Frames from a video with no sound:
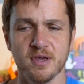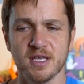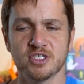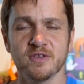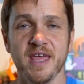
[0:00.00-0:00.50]

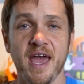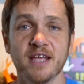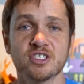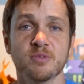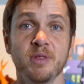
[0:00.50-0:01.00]
And so they
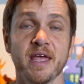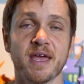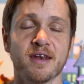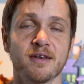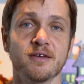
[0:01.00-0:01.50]
hatched a
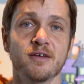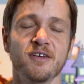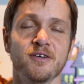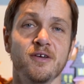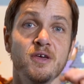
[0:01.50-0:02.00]

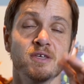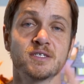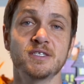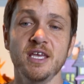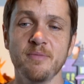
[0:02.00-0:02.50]
plan.
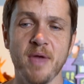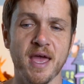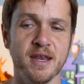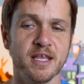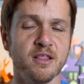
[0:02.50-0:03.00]
Stick
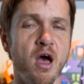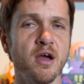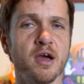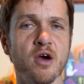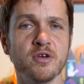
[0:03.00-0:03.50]
man had long
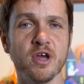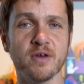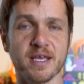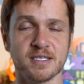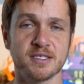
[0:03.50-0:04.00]
ago
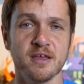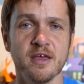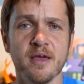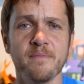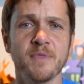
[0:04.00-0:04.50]
noticed
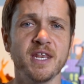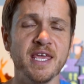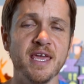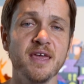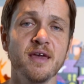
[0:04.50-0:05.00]
that
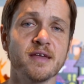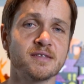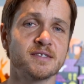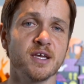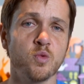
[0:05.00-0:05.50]
he and
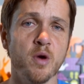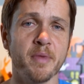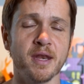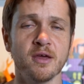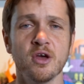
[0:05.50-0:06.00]
stick
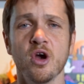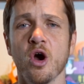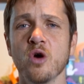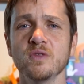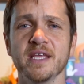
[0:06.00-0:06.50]
woman
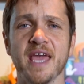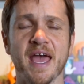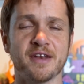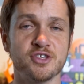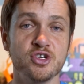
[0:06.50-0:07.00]
only
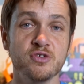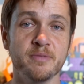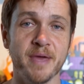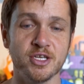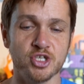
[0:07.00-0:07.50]
had 2
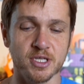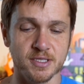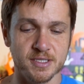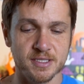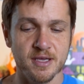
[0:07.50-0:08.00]

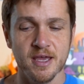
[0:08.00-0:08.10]
dimensions.